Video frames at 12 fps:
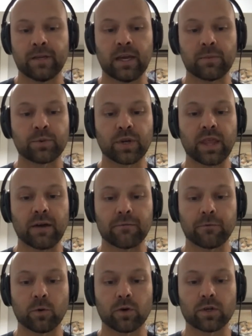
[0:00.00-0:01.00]
bring
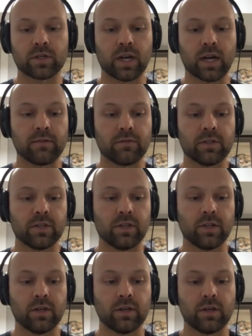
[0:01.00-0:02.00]
that forward kind of into
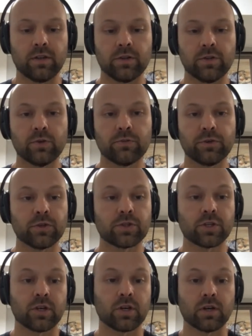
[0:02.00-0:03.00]
the new
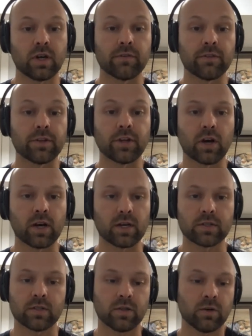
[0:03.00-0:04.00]
future of the
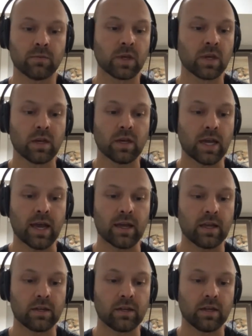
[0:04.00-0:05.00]
Dogs. So yeah,
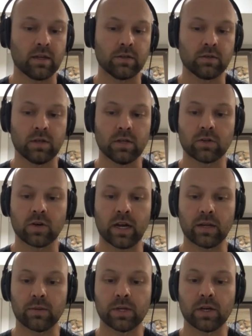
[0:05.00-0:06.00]

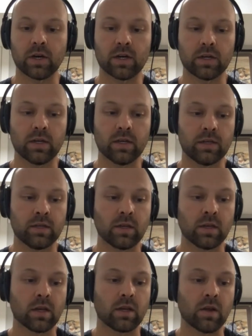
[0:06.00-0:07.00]
incredibly honored, and
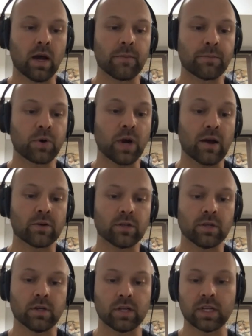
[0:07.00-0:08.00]
I'm proud
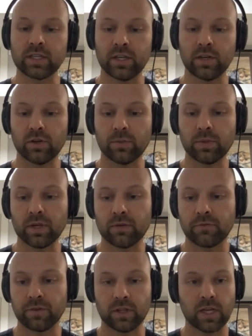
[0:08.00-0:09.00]
to continue to be
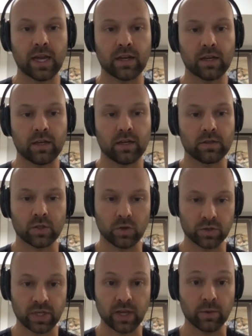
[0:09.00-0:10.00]
affiliated and
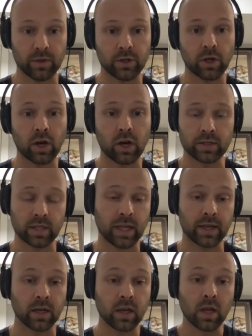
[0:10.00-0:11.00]
associated with the Dogs,
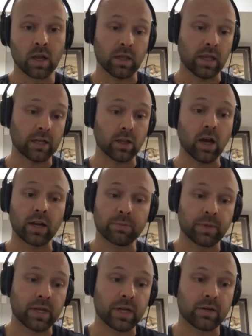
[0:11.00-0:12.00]
like a lot
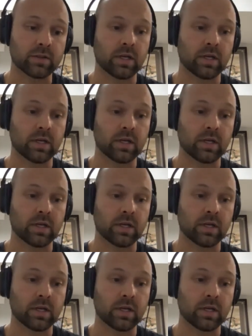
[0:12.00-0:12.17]
of players,